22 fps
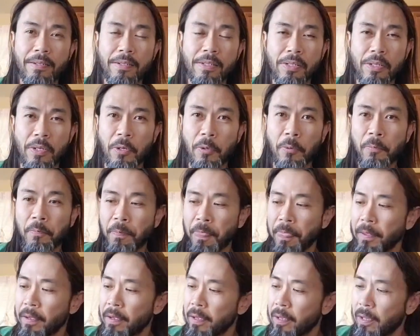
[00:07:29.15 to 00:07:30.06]
So
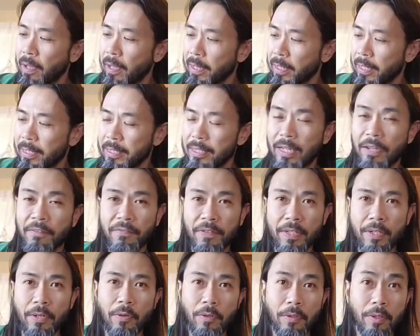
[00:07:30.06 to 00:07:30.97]
I can
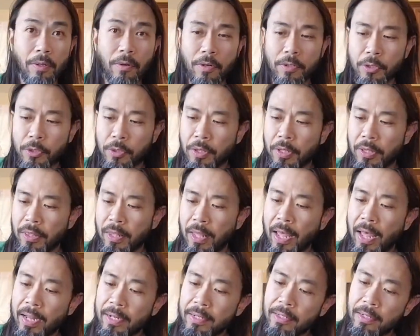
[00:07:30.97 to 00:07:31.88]
definitely hold larger than
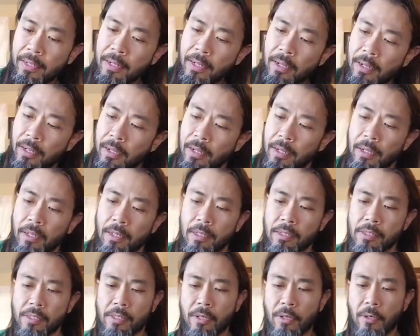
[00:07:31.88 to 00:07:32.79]
that.
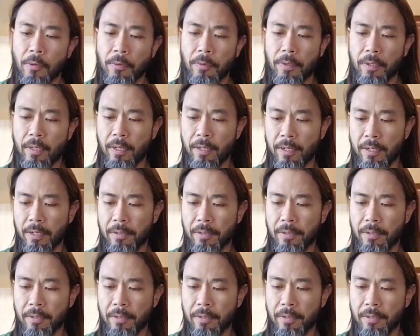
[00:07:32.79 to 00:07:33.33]
So